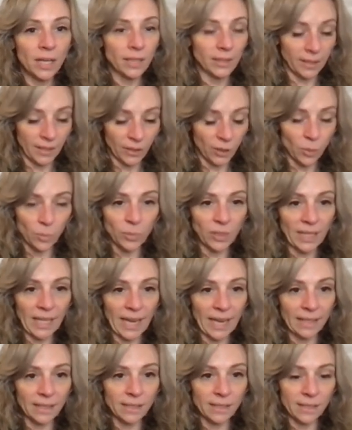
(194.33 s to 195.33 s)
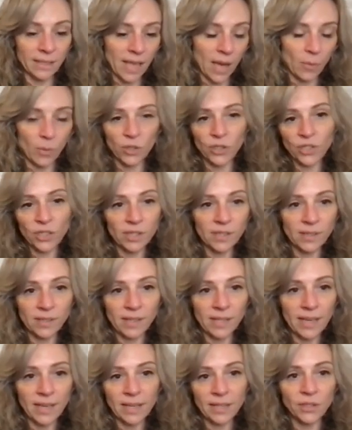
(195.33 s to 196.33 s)
Little plants that were just
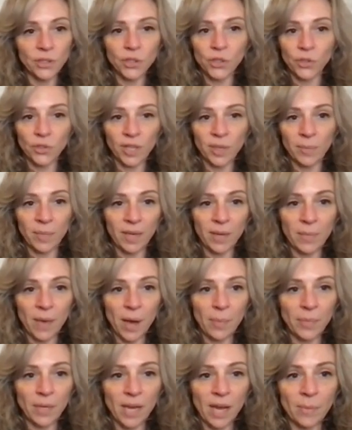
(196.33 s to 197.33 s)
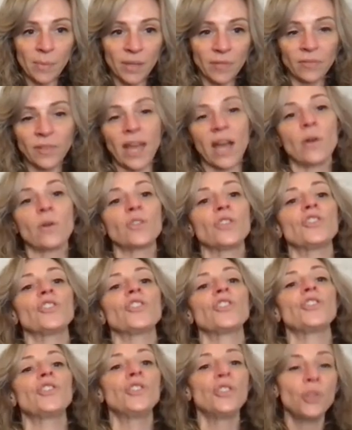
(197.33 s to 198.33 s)
seeds dreaming about becoming flowers are
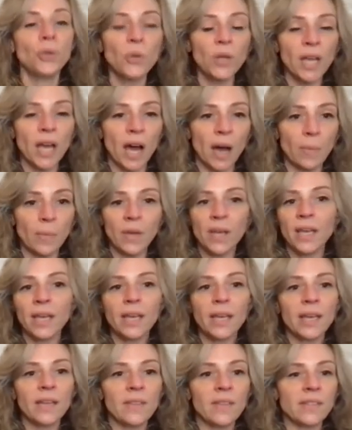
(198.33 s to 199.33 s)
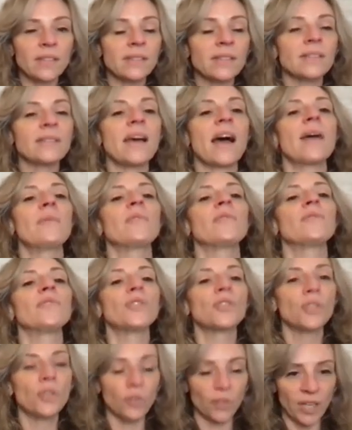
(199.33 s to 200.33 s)
just shooting up. This is a time of
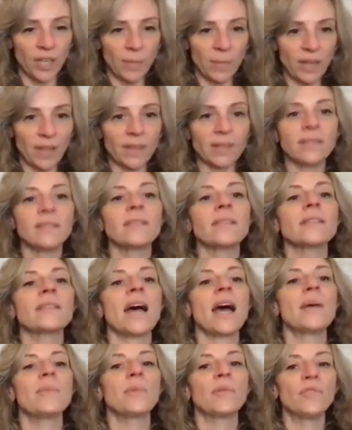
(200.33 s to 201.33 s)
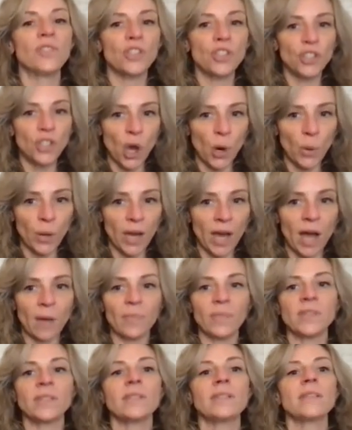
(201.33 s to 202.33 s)
screaming. This is a time of showing up.
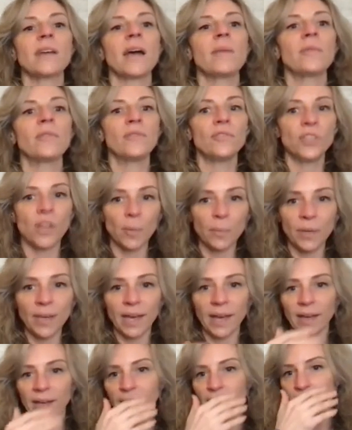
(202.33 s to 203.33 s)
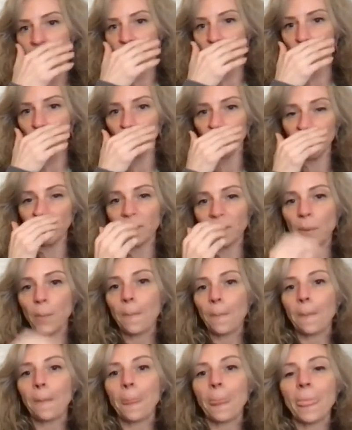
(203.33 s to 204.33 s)
This is a time of jumping out into the world.
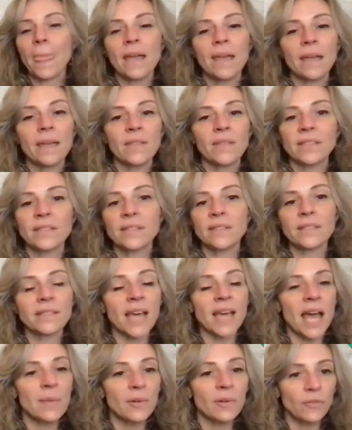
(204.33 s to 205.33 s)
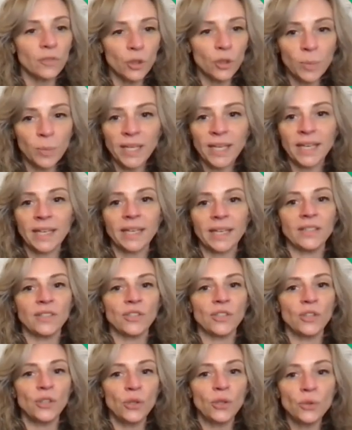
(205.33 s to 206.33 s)
This is a time of new
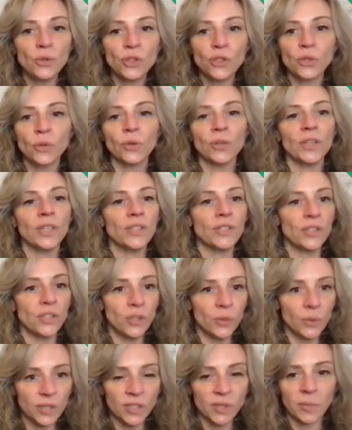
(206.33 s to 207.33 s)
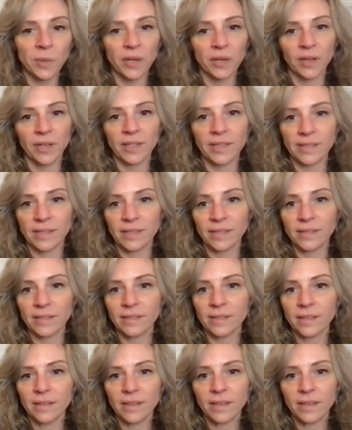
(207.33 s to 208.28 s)
beginnings, new stories, new experiences.